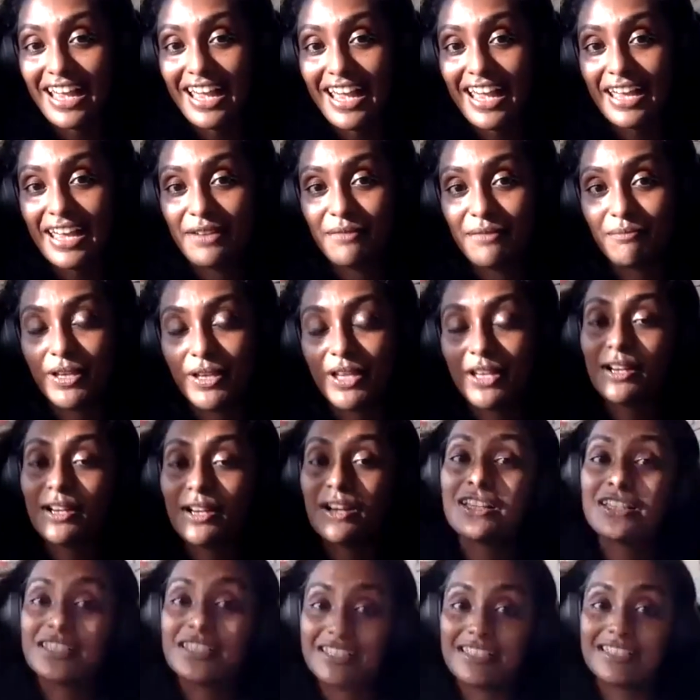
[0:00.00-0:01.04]
And
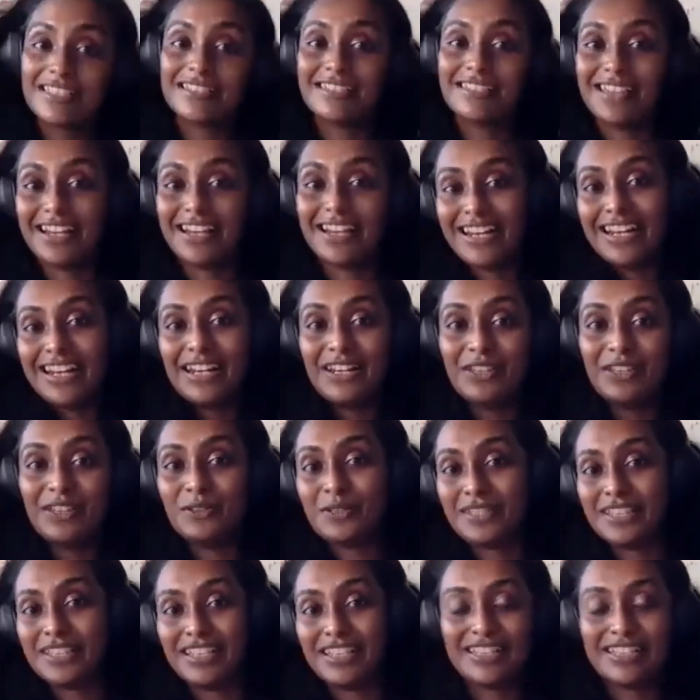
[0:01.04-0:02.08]
because they didn't
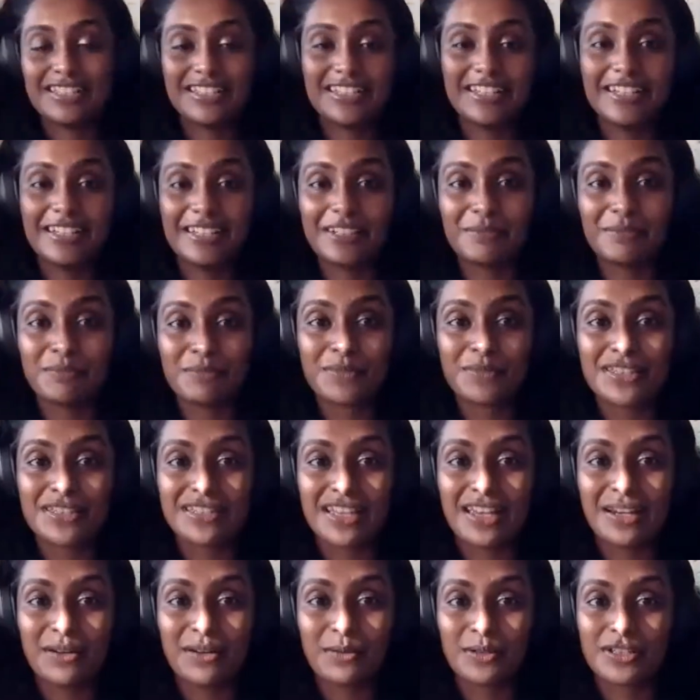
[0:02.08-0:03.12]
use these terms,
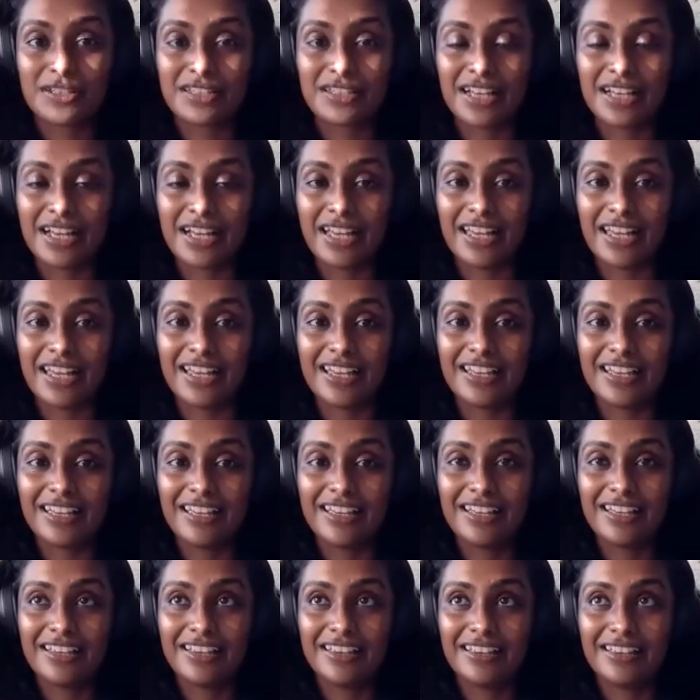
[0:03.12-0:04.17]
it was like
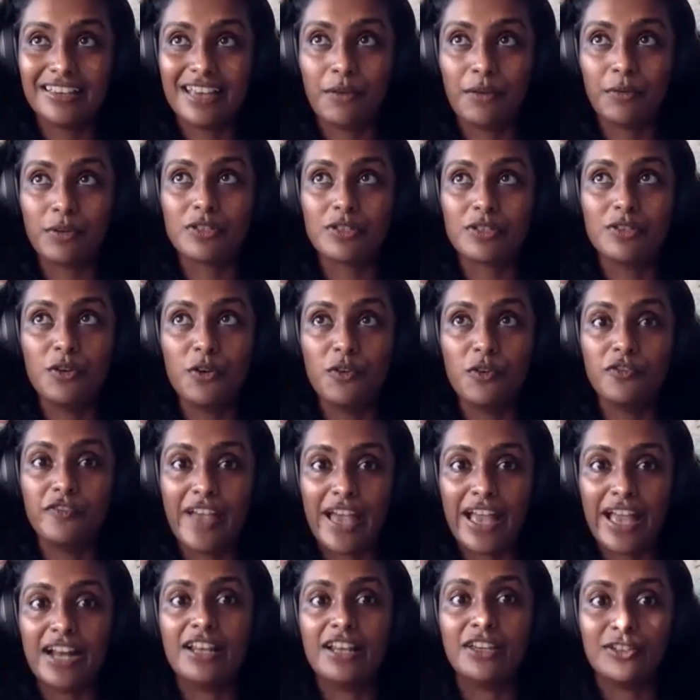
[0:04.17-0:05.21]
there was no
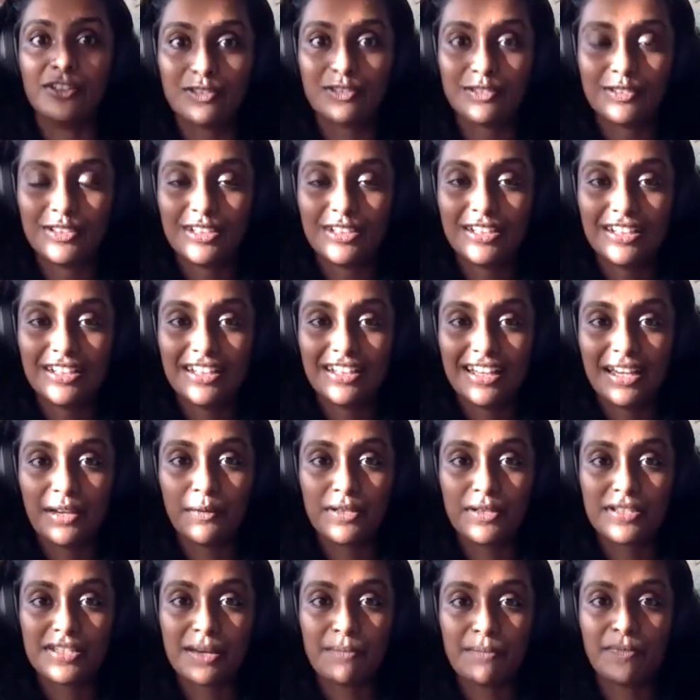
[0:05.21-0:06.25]
value. It
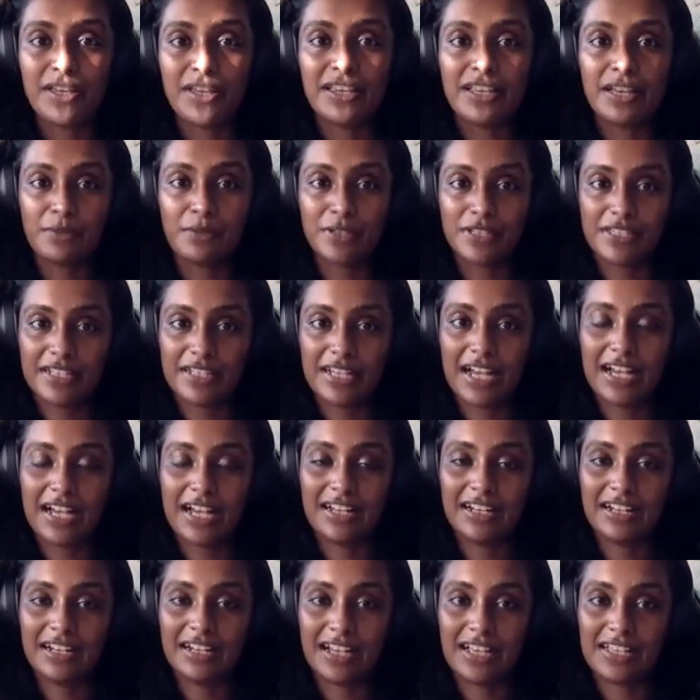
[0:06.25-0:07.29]
was something that was
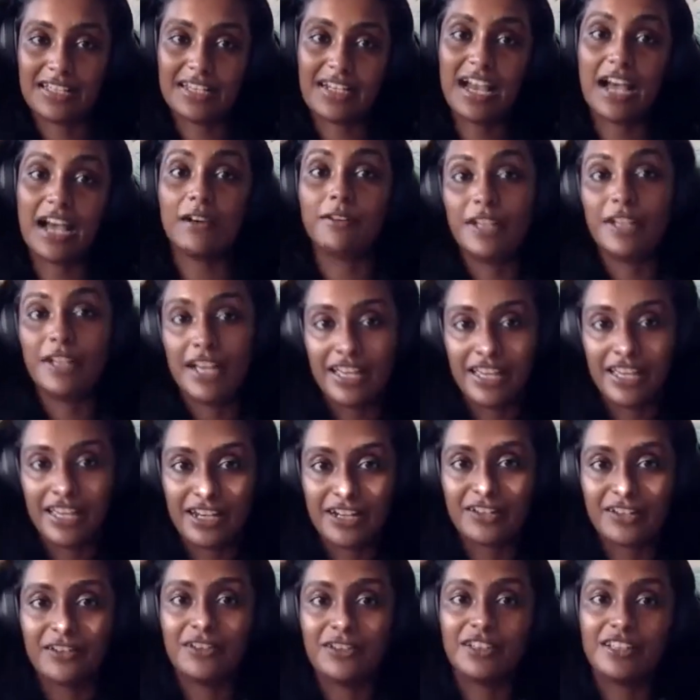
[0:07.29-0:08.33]
done as an
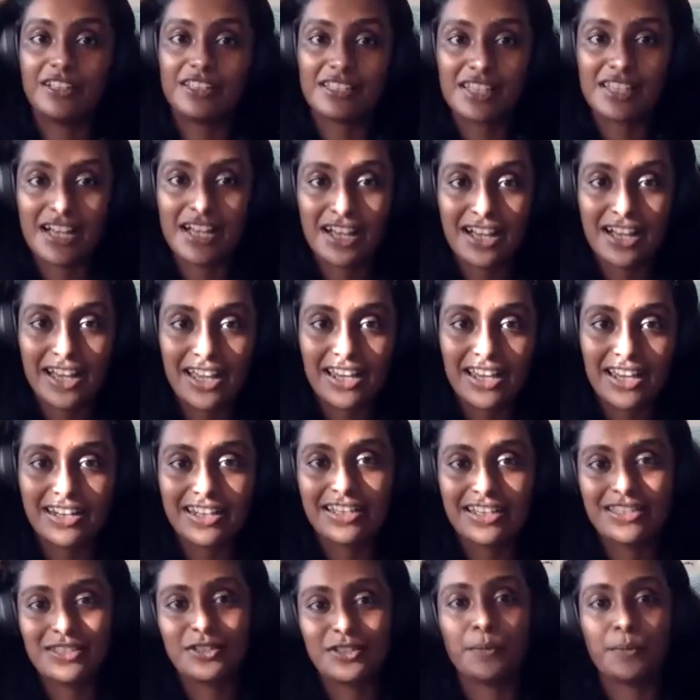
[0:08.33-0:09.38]
outlier on the side.
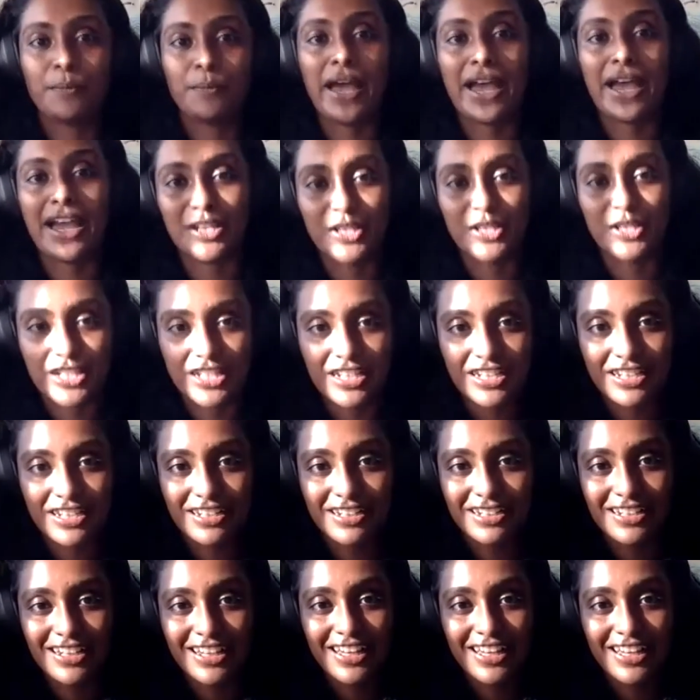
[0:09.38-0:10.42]
It's your passion.